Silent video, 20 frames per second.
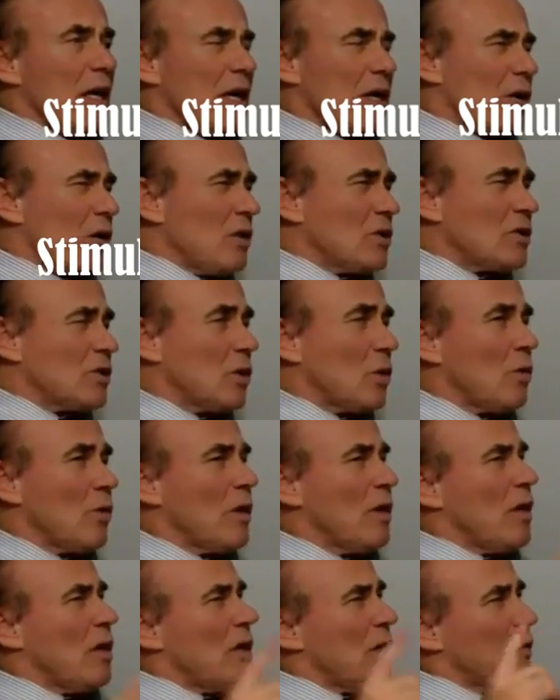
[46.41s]
And
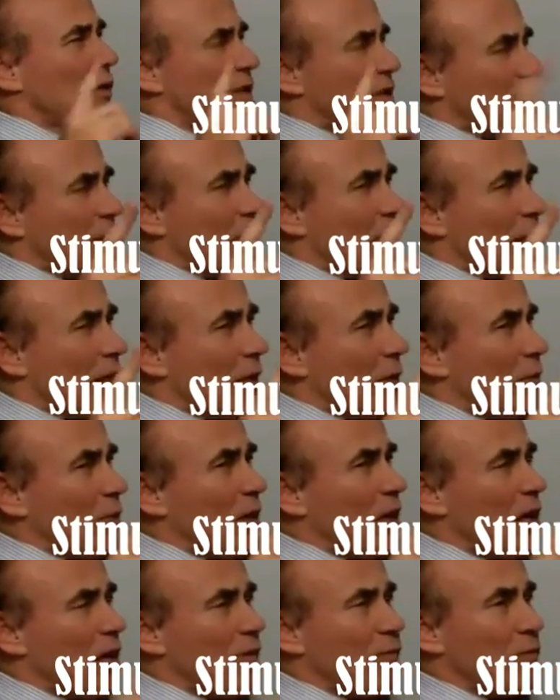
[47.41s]
also the stimulating
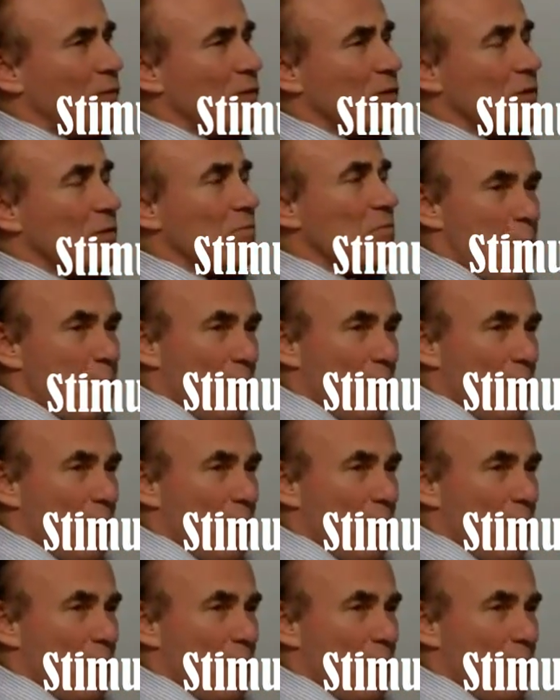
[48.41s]
behaviors,